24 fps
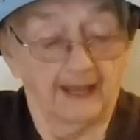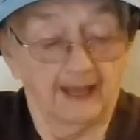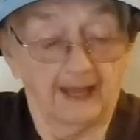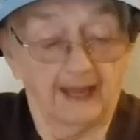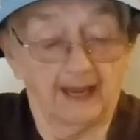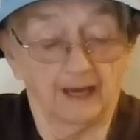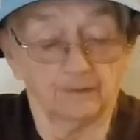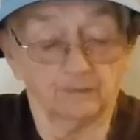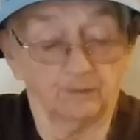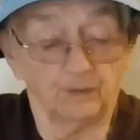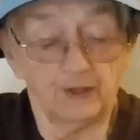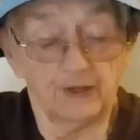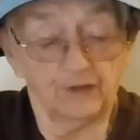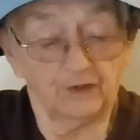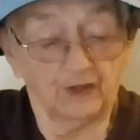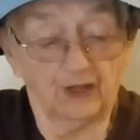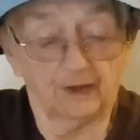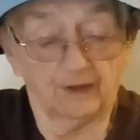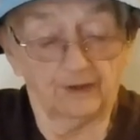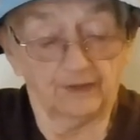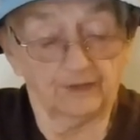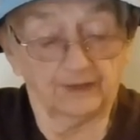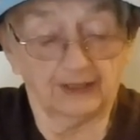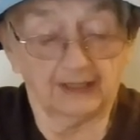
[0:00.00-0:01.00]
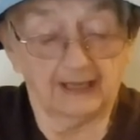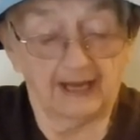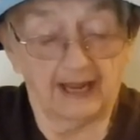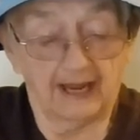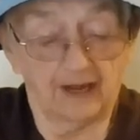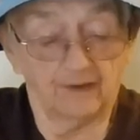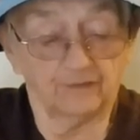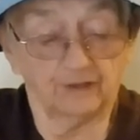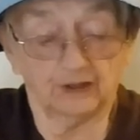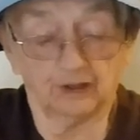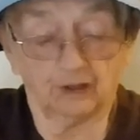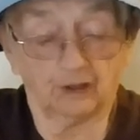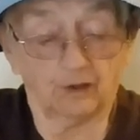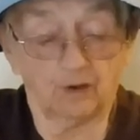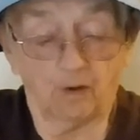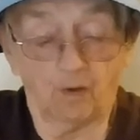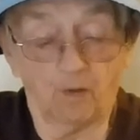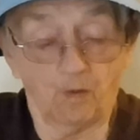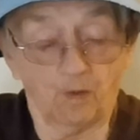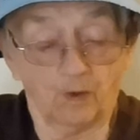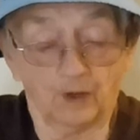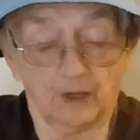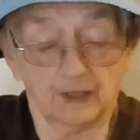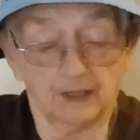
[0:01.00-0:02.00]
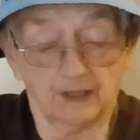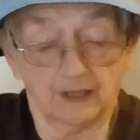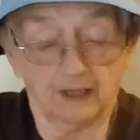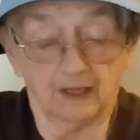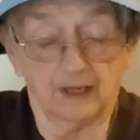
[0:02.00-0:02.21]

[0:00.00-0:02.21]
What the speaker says: and we thought that having a court